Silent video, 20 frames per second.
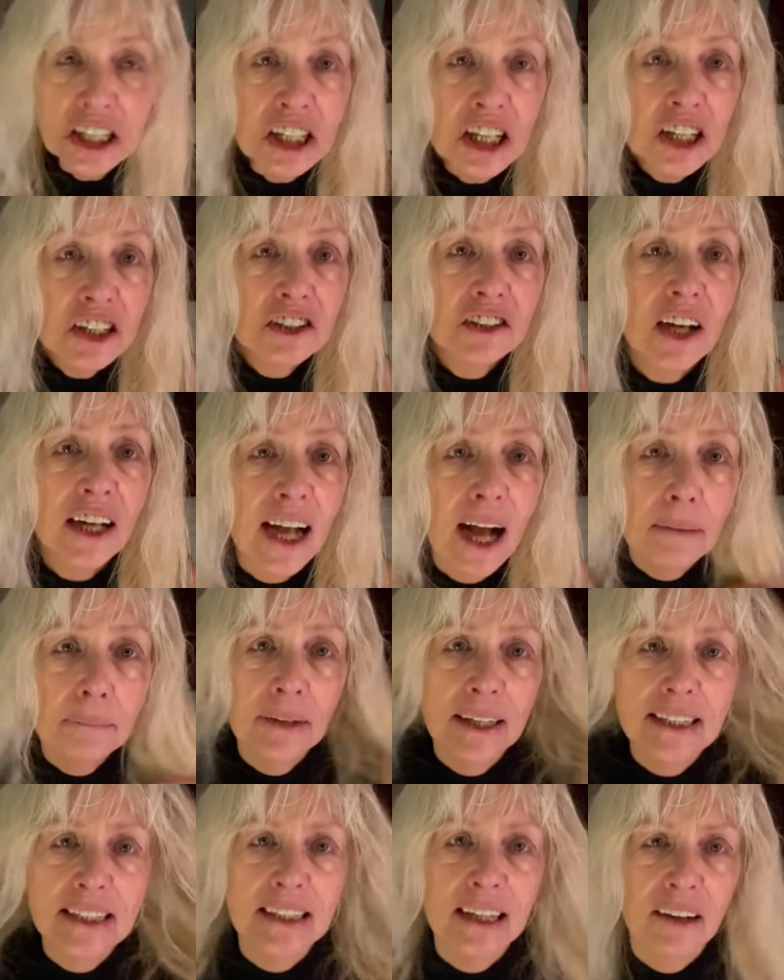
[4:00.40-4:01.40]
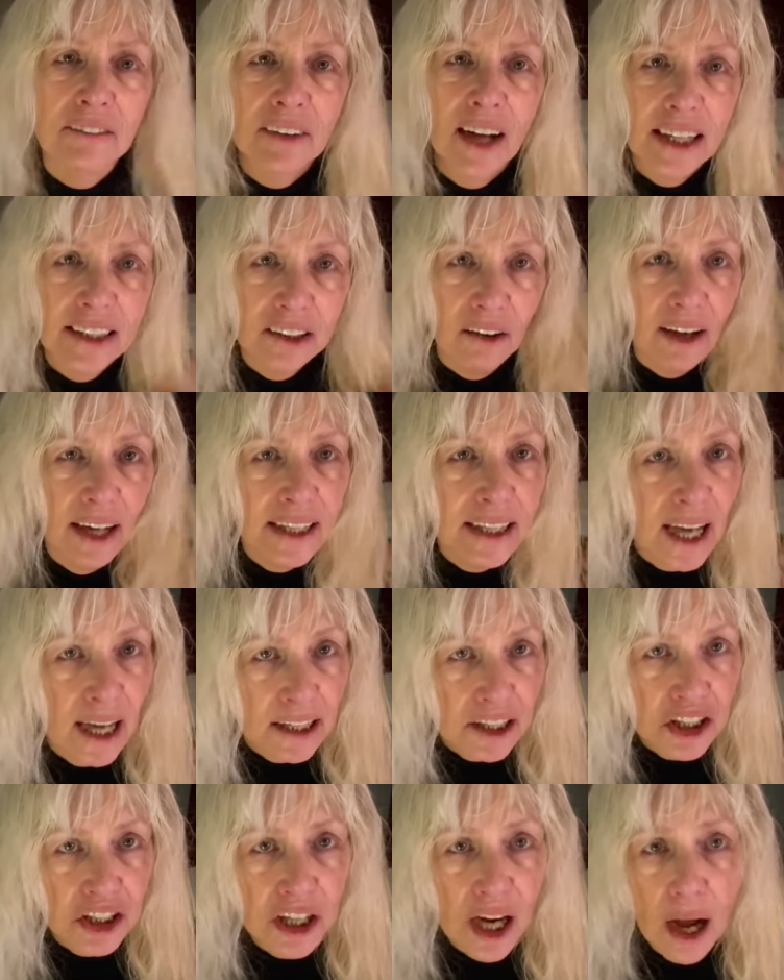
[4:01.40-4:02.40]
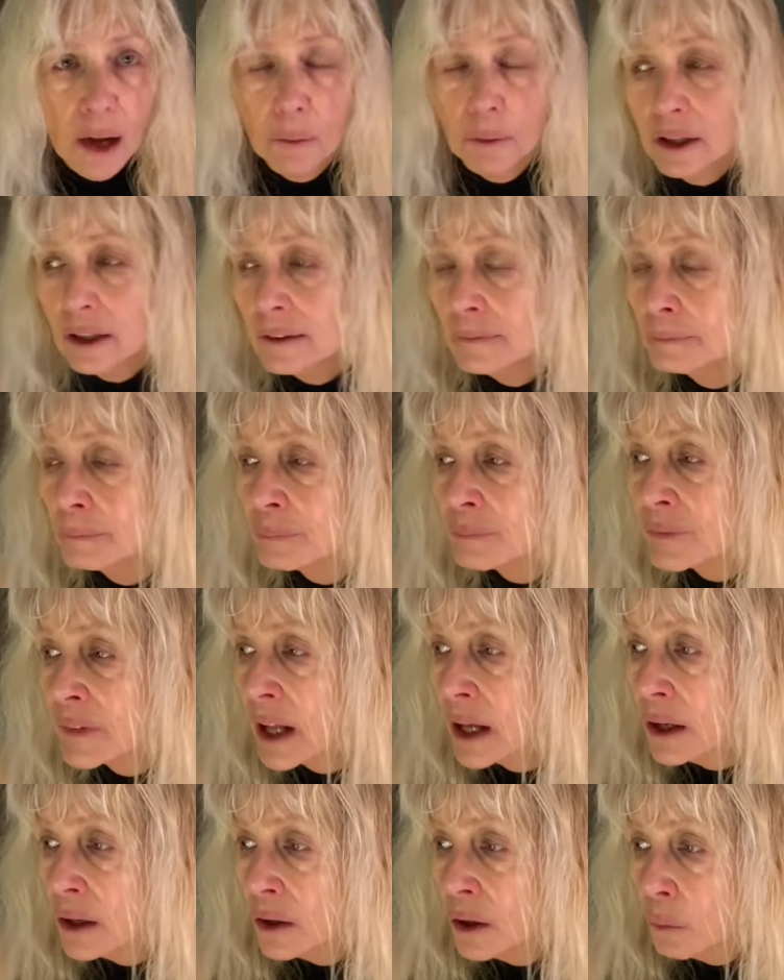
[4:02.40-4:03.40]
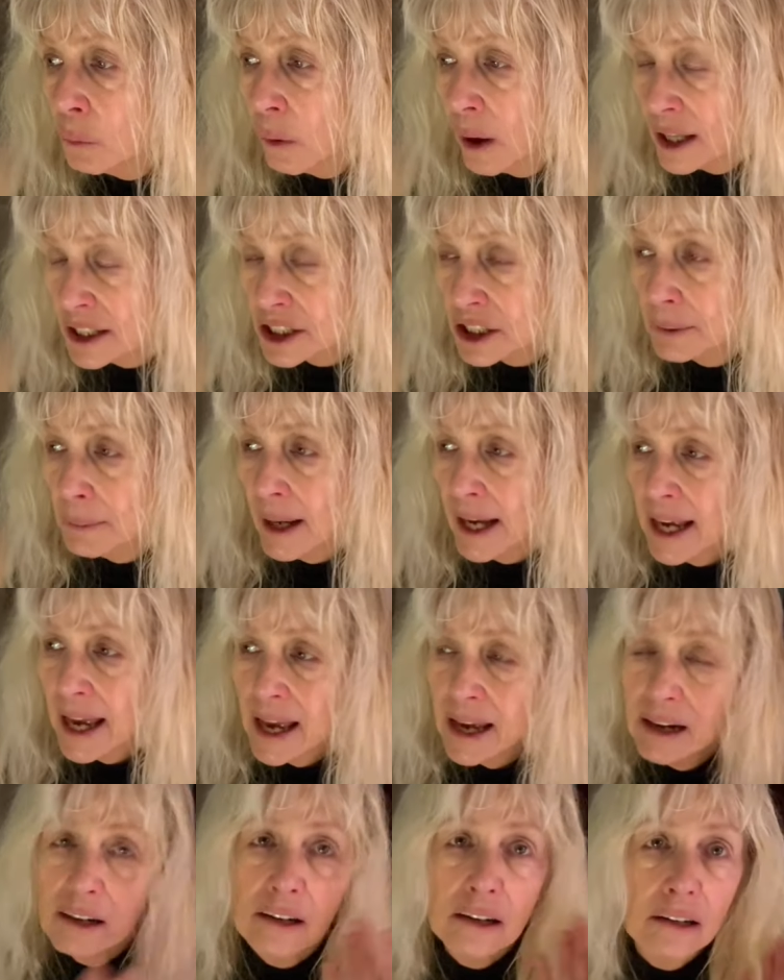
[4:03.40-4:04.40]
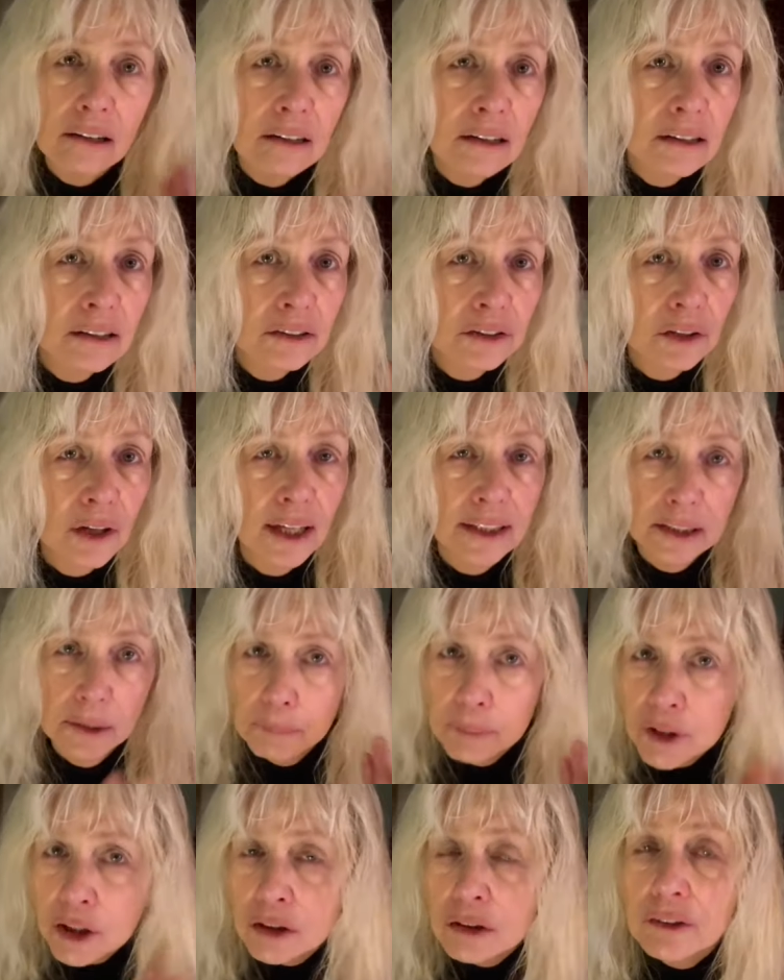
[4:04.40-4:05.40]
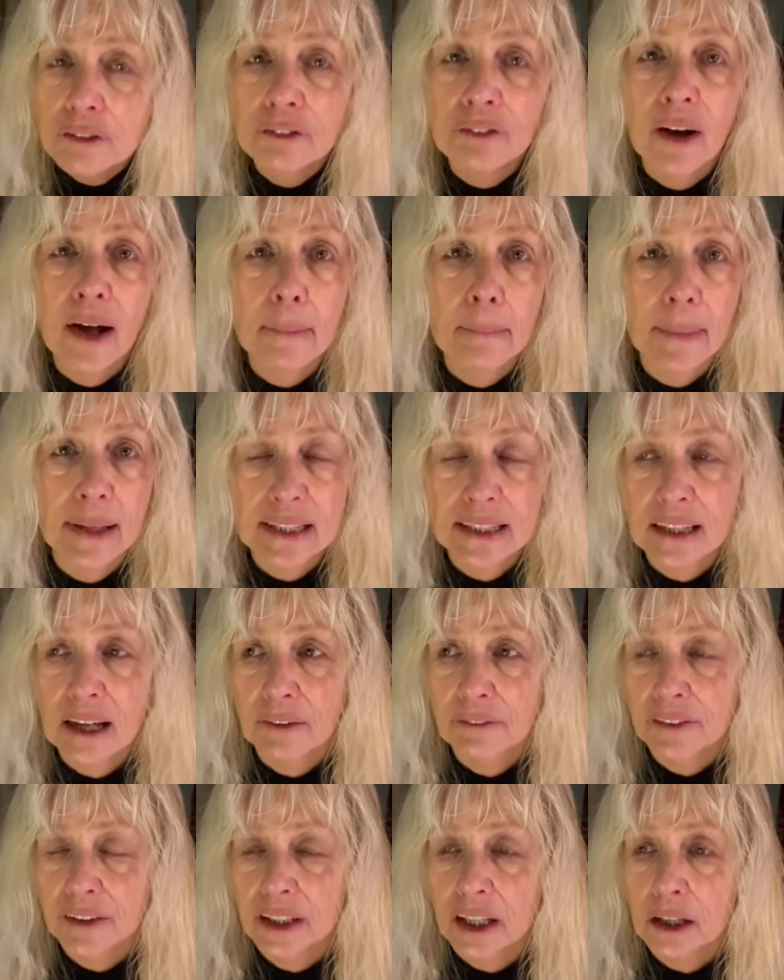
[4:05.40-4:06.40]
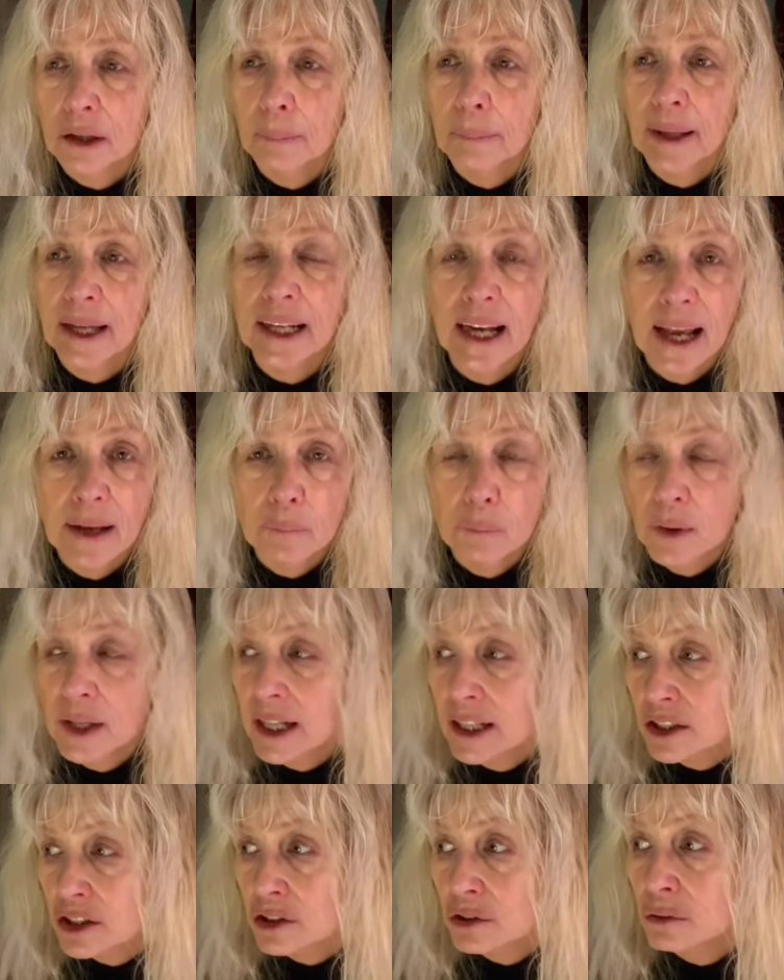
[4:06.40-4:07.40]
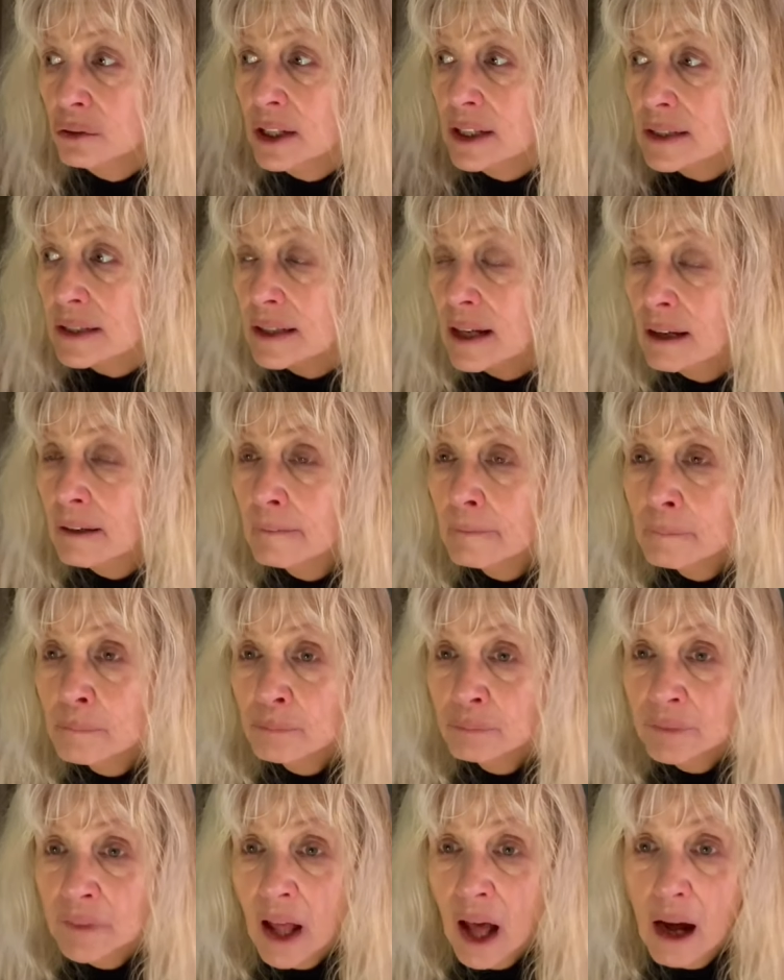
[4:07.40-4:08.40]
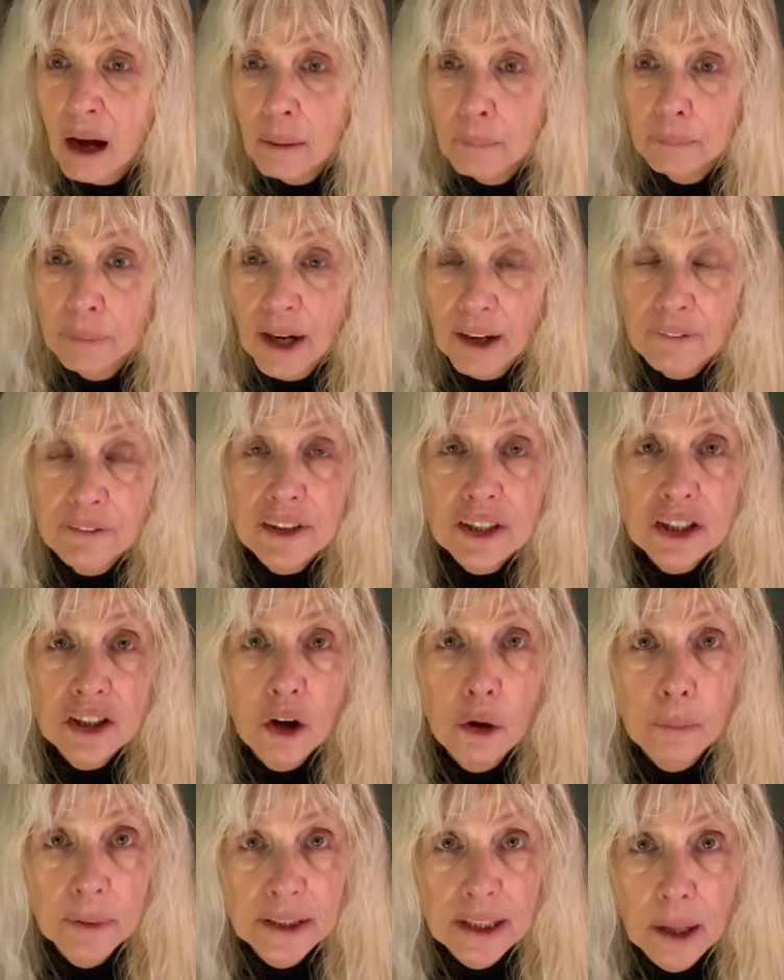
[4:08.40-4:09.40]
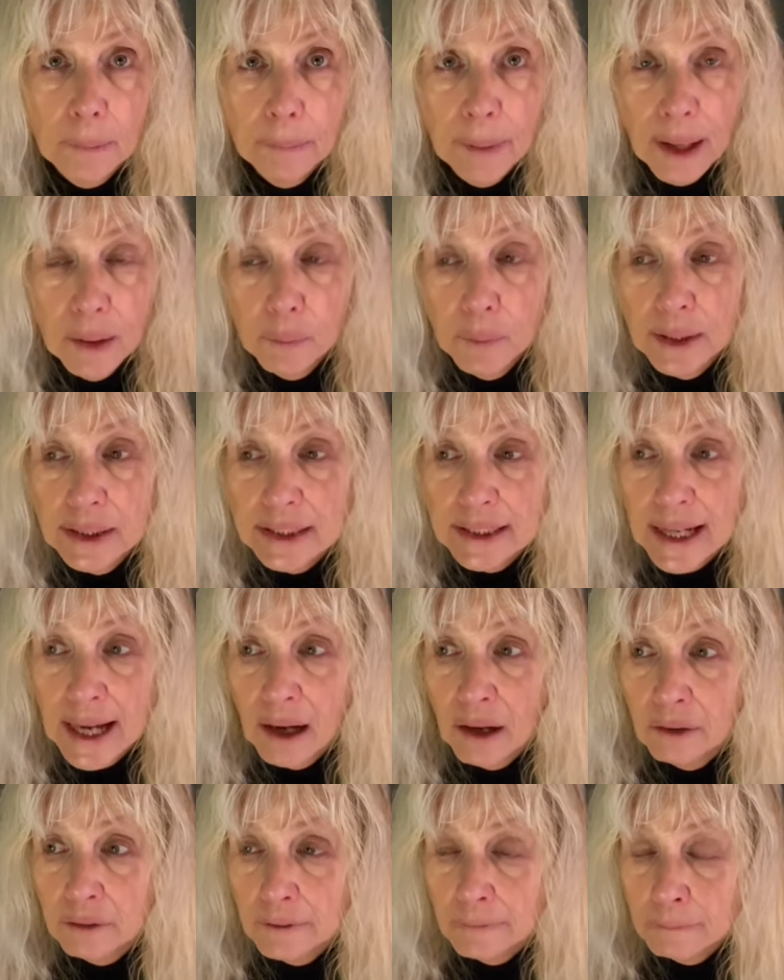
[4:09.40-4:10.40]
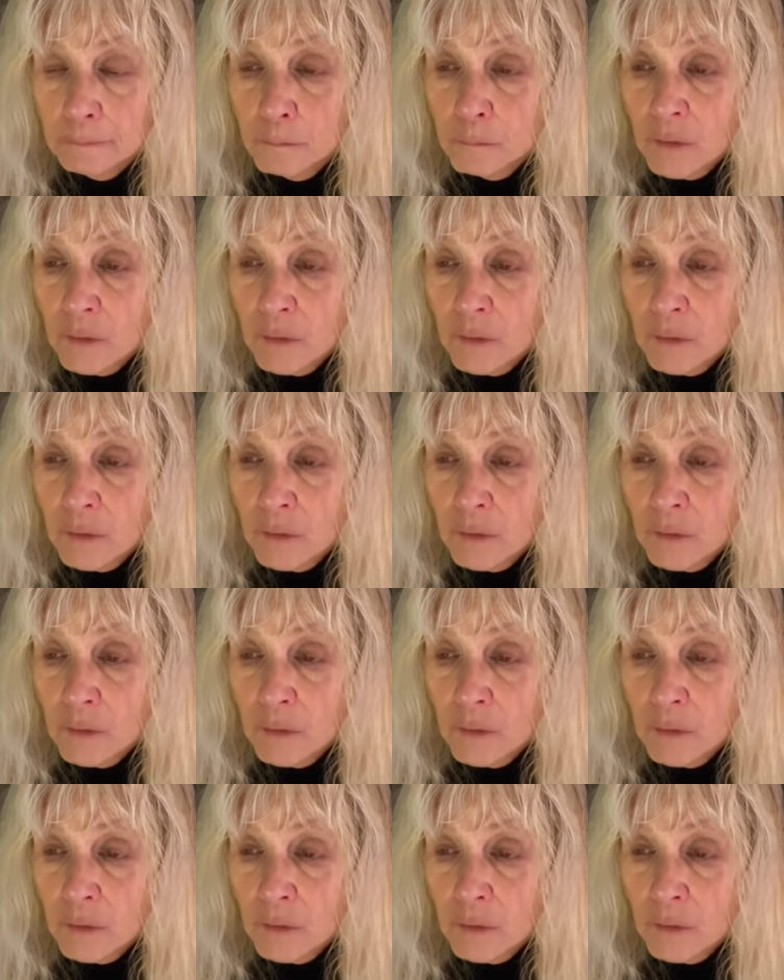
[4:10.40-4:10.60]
So I got myself, I know, I got a shower washed my hair, tried to beautify myself a little bit, and went as soon as um, breakfast opened up, I went down.